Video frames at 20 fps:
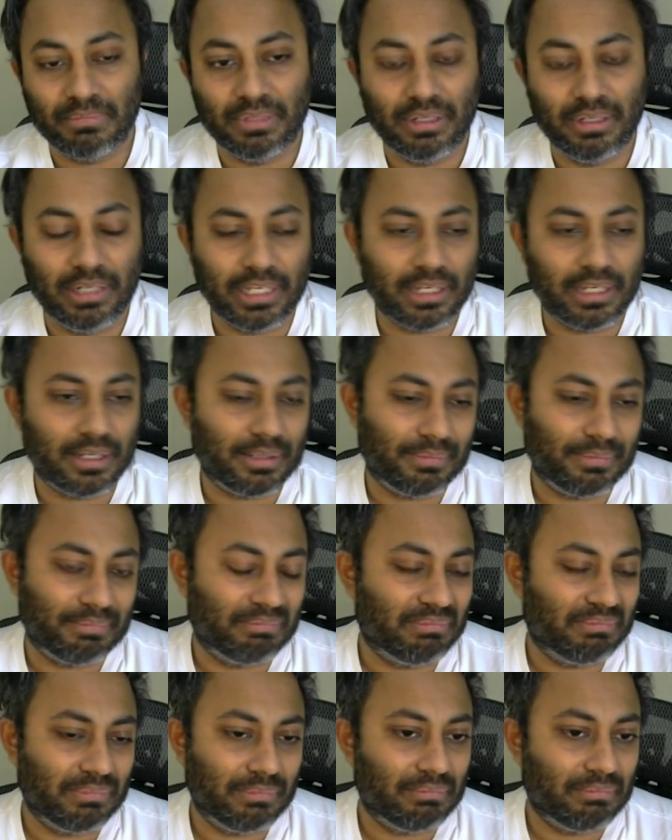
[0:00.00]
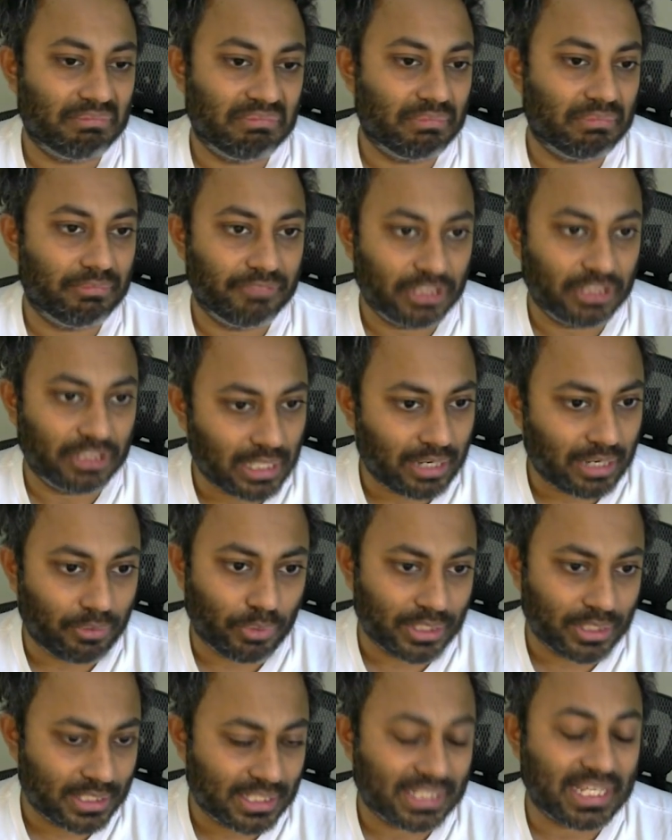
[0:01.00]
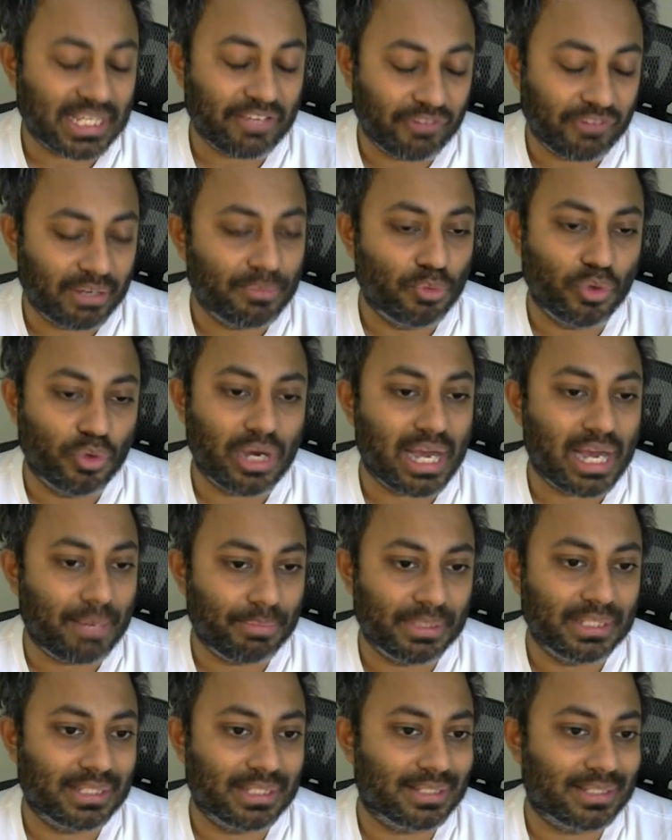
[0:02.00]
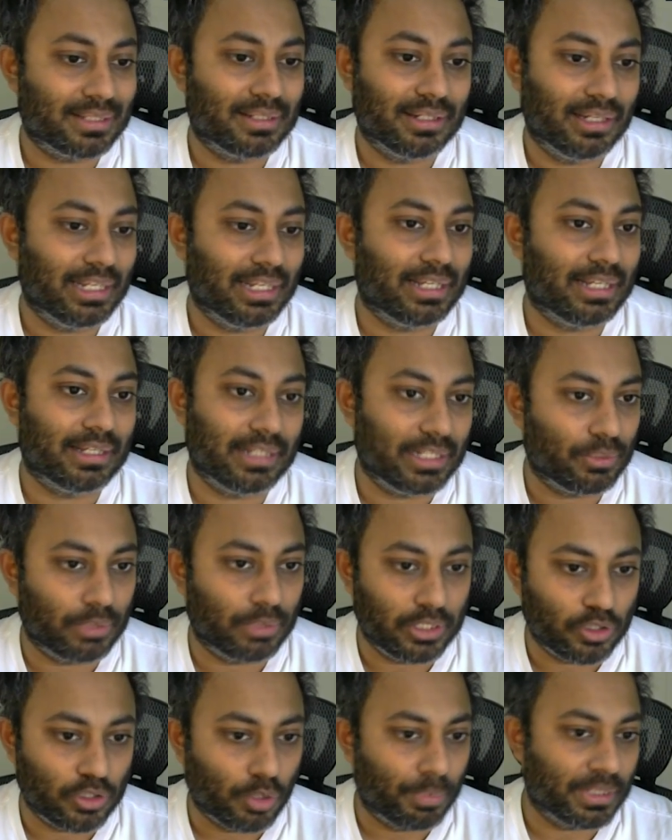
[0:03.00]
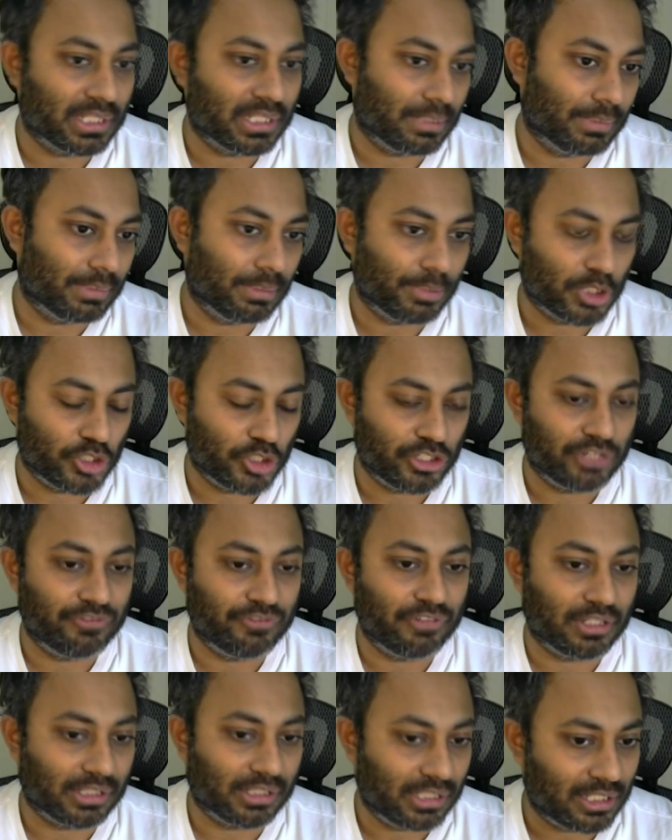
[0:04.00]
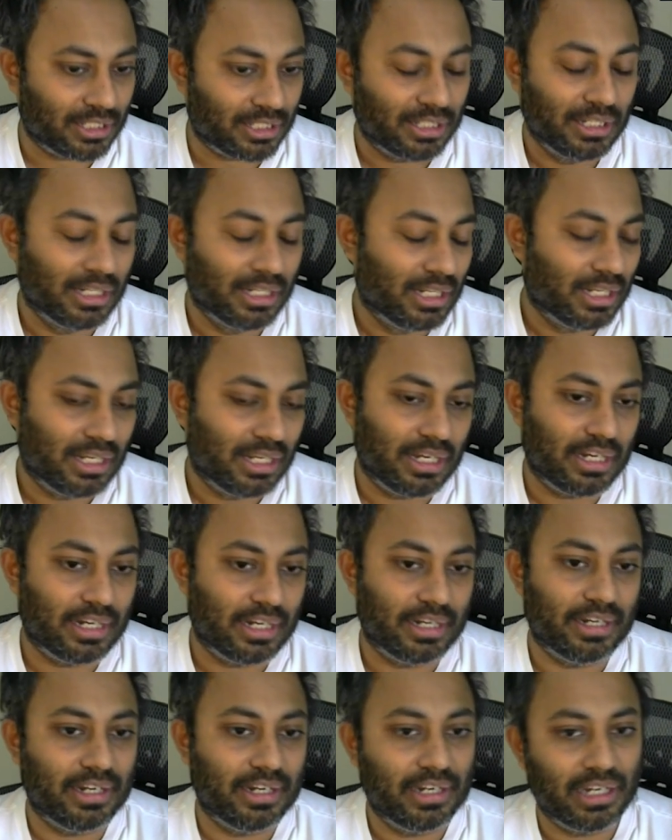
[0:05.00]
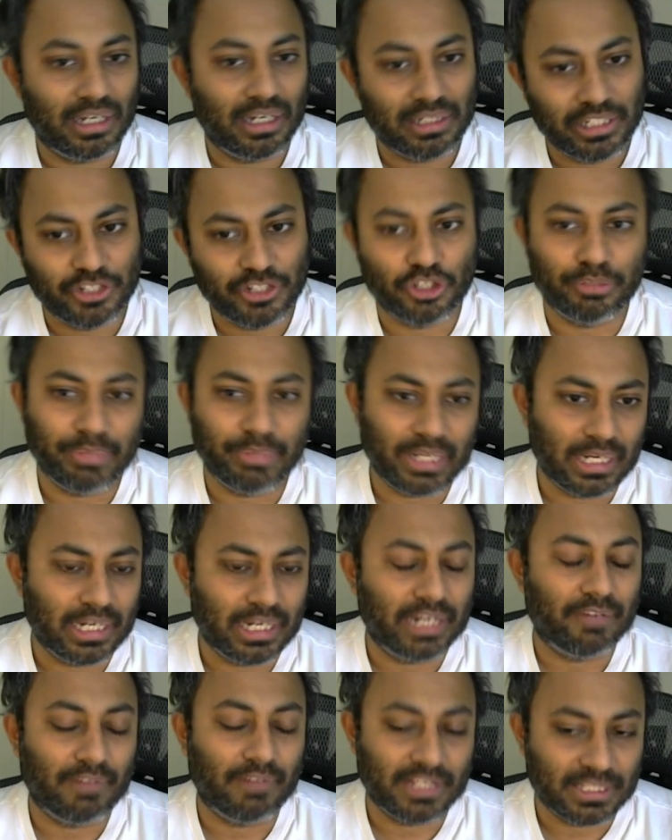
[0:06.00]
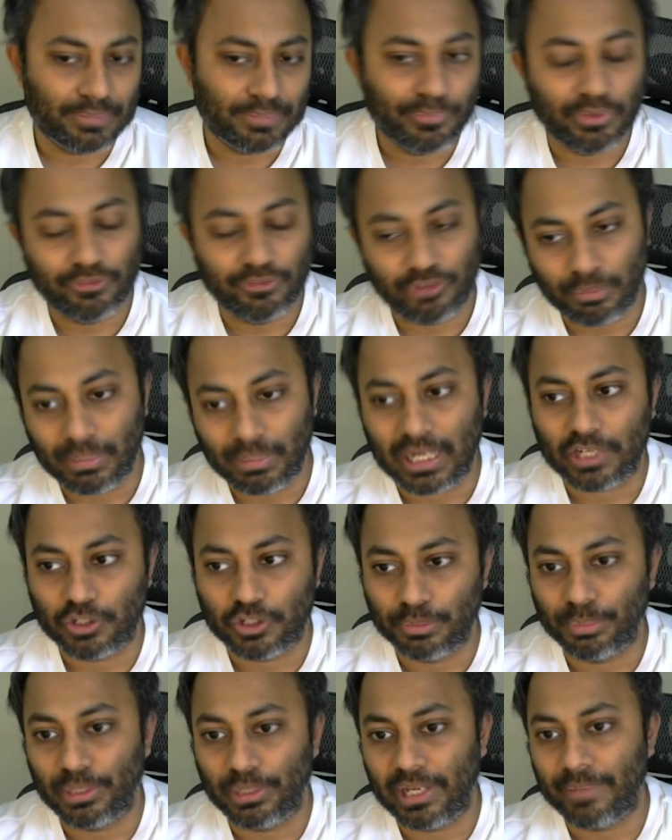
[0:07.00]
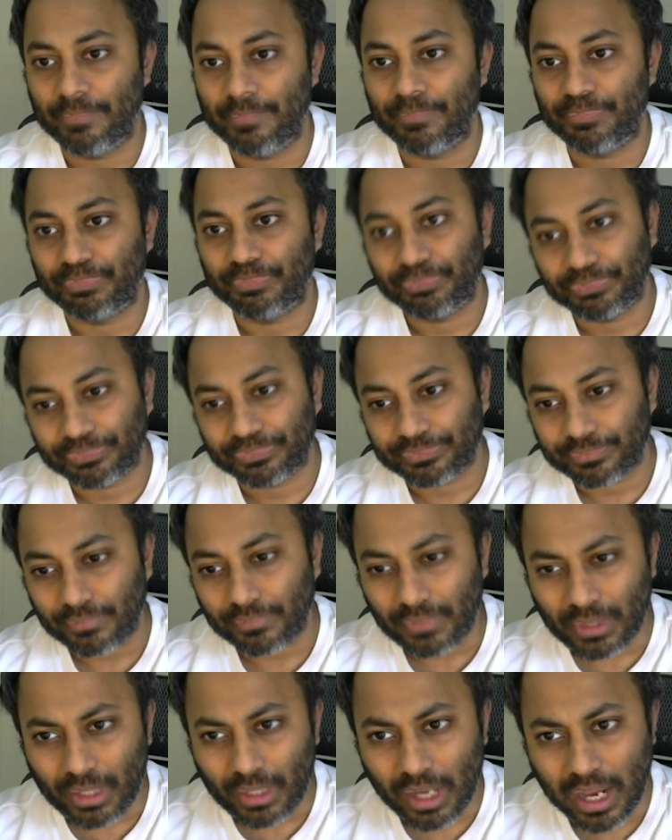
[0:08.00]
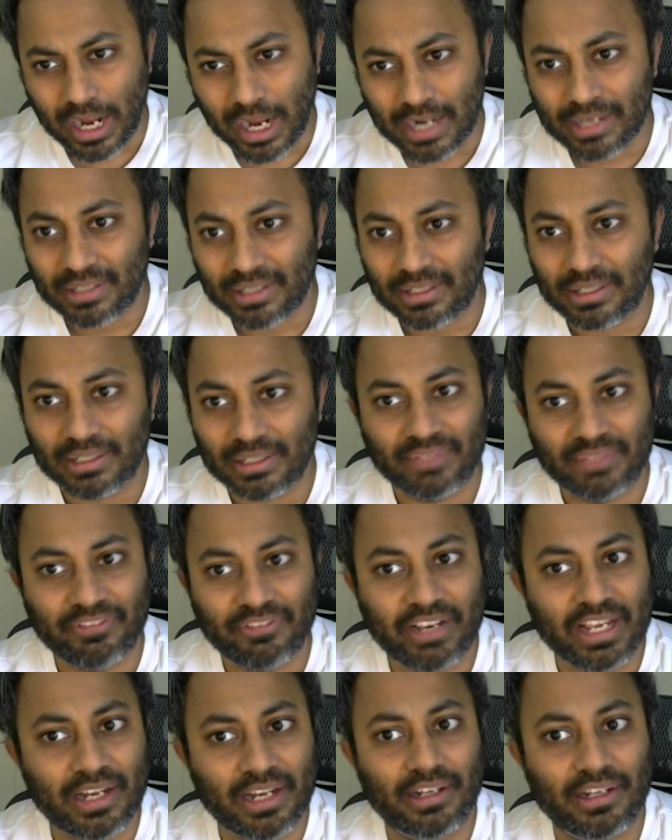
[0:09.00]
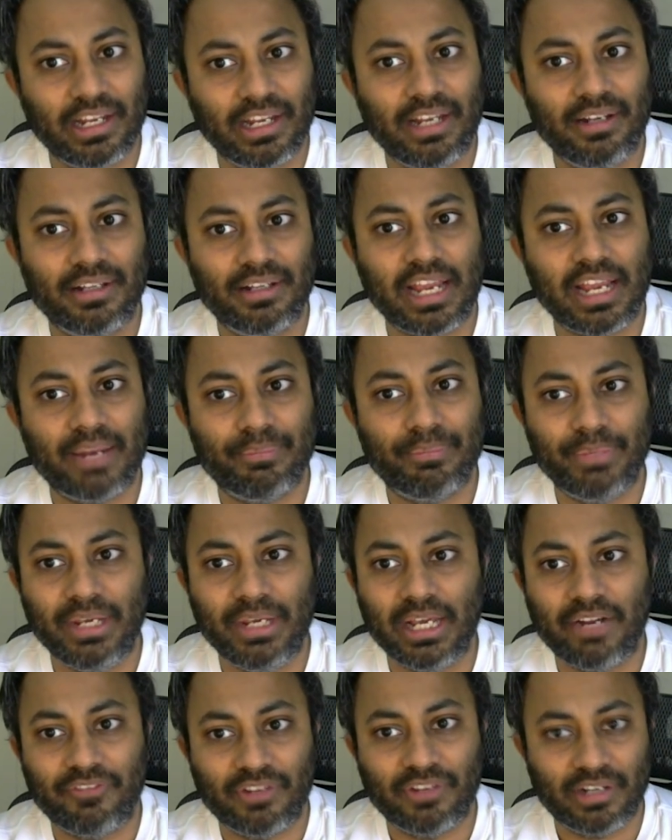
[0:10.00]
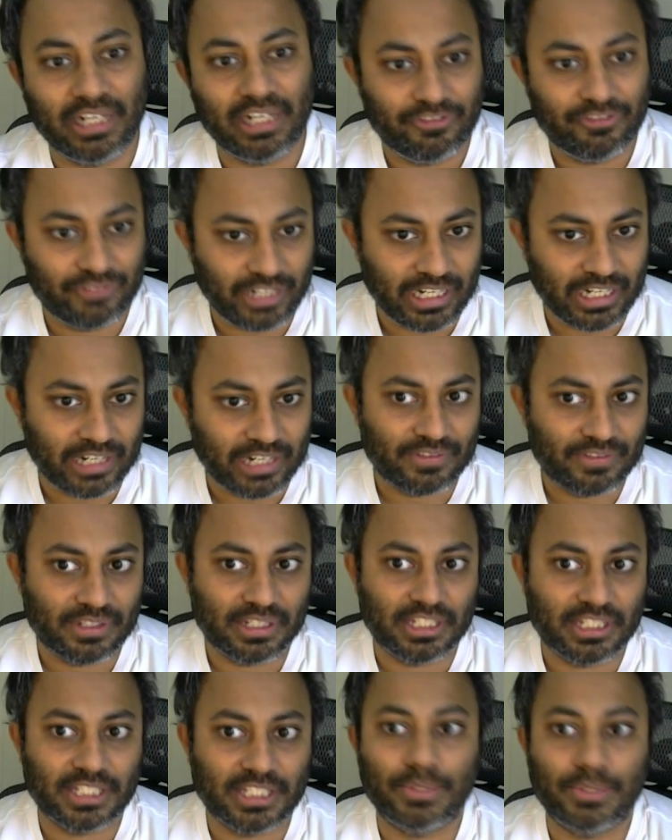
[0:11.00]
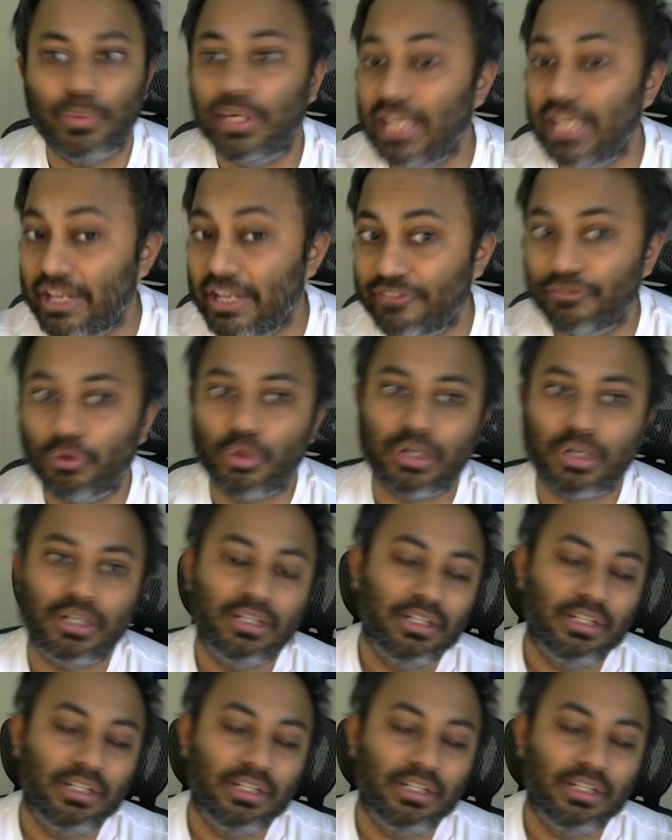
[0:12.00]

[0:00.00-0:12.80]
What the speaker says: like with once the c5 move happens, like it opens up the position further, and it should be relatively simple for black to play. And the final line can be after knight f3, knight f6, queen a4.